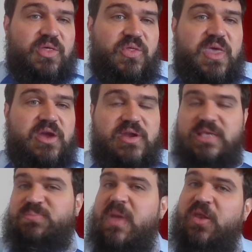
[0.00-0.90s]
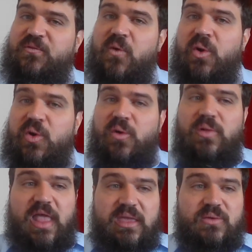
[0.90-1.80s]
there is
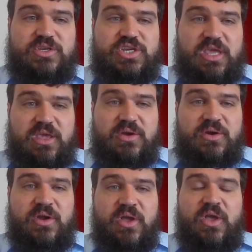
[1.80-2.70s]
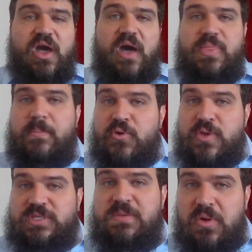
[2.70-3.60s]
metaphorical language here. The
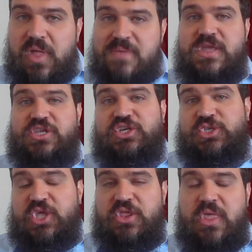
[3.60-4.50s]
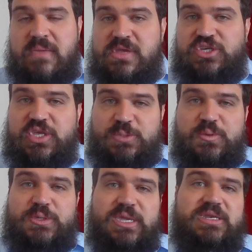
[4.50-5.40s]
principal image that's
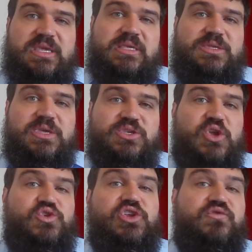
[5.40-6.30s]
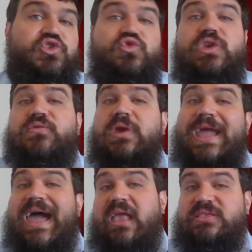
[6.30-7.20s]
present is this notion of two different
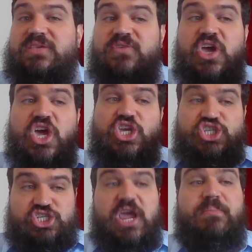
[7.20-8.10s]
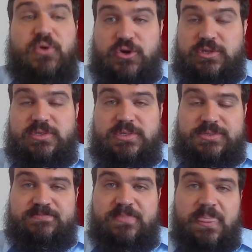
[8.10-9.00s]
kinds of
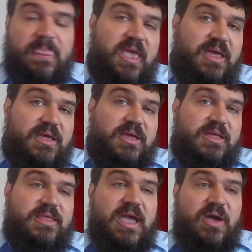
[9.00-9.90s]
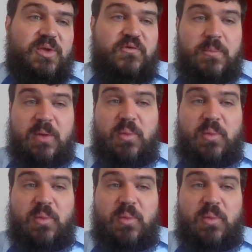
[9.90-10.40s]
shepherds. Now, if you may